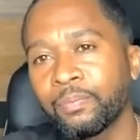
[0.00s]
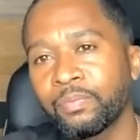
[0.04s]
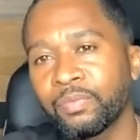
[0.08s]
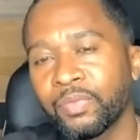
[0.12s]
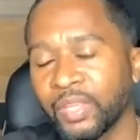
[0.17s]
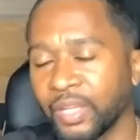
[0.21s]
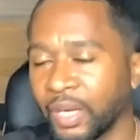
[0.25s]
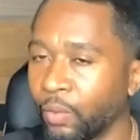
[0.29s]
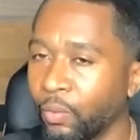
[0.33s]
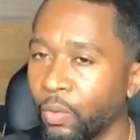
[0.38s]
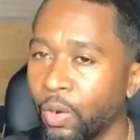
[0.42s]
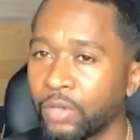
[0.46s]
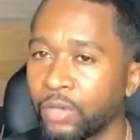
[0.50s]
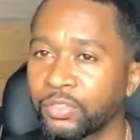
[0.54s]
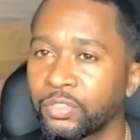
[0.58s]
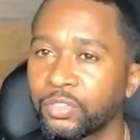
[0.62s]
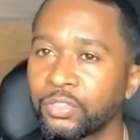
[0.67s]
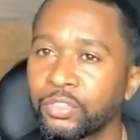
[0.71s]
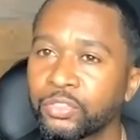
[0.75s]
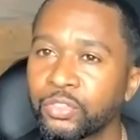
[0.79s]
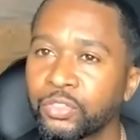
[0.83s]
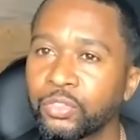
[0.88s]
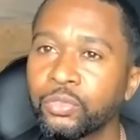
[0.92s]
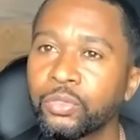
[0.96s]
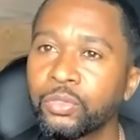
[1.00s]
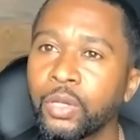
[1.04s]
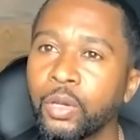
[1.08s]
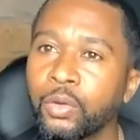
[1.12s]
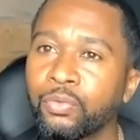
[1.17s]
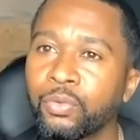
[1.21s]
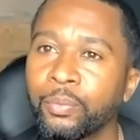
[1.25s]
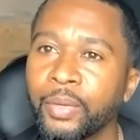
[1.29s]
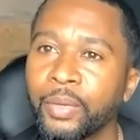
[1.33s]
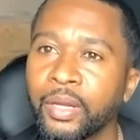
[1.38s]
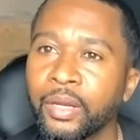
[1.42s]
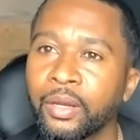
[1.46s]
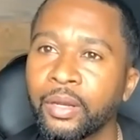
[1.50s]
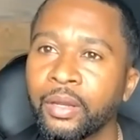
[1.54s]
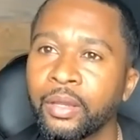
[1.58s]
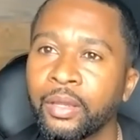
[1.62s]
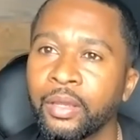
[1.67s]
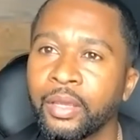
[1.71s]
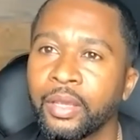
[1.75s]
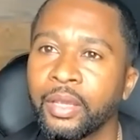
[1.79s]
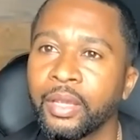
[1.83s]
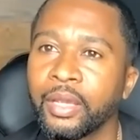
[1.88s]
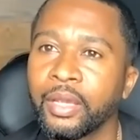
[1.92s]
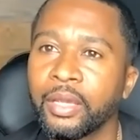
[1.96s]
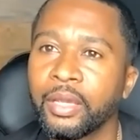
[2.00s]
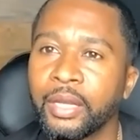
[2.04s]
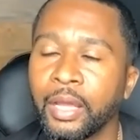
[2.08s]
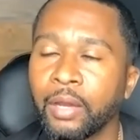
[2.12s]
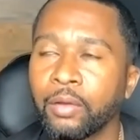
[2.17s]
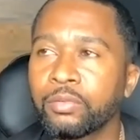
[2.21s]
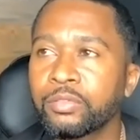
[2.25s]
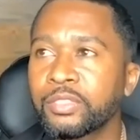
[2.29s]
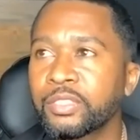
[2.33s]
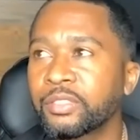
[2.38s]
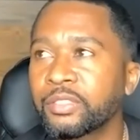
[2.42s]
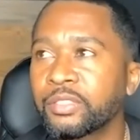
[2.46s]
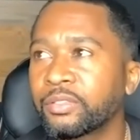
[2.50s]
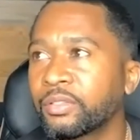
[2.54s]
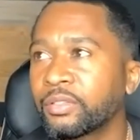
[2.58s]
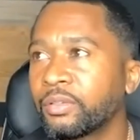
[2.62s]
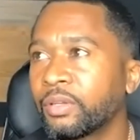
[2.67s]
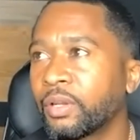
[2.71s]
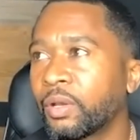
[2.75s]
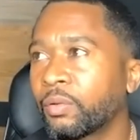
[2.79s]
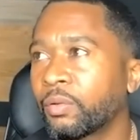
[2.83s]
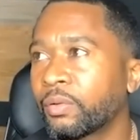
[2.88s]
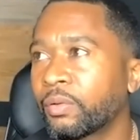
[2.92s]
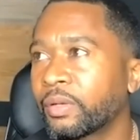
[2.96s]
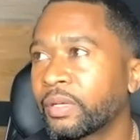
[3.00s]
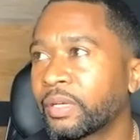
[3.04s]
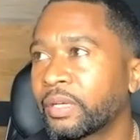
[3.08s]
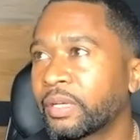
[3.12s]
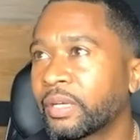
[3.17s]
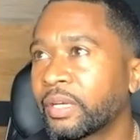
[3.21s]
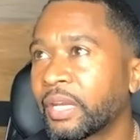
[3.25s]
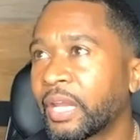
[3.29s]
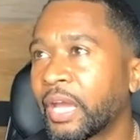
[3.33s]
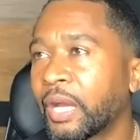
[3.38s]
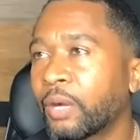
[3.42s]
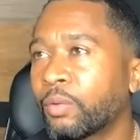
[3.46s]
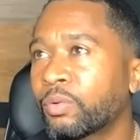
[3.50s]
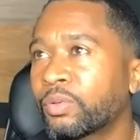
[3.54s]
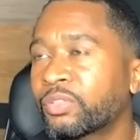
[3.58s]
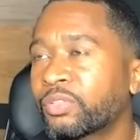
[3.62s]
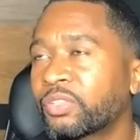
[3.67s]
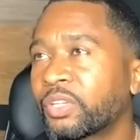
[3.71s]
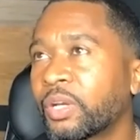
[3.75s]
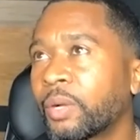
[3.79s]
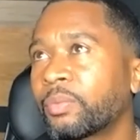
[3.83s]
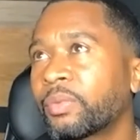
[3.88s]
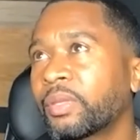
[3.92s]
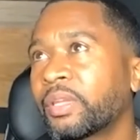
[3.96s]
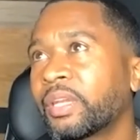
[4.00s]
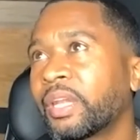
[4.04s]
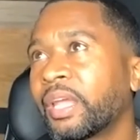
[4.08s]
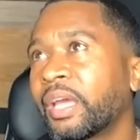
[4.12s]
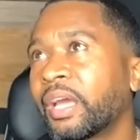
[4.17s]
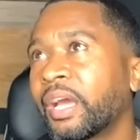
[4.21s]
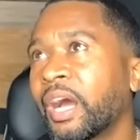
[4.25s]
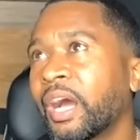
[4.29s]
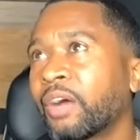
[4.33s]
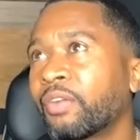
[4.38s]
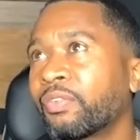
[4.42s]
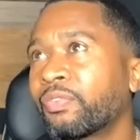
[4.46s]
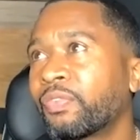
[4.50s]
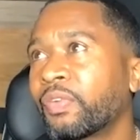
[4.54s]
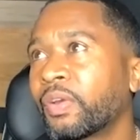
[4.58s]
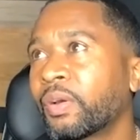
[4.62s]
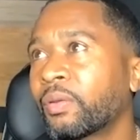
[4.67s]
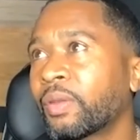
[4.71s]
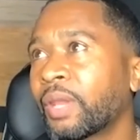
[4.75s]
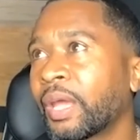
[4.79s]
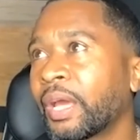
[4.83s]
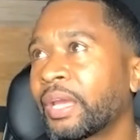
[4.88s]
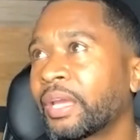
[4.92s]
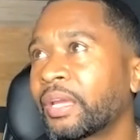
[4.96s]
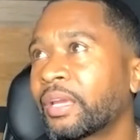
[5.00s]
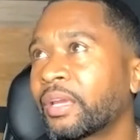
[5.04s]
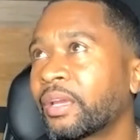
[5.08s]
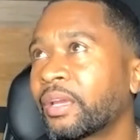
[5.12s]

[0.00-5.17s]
Then I walked to the studio from there, and that was just, you know, that was something that I felt like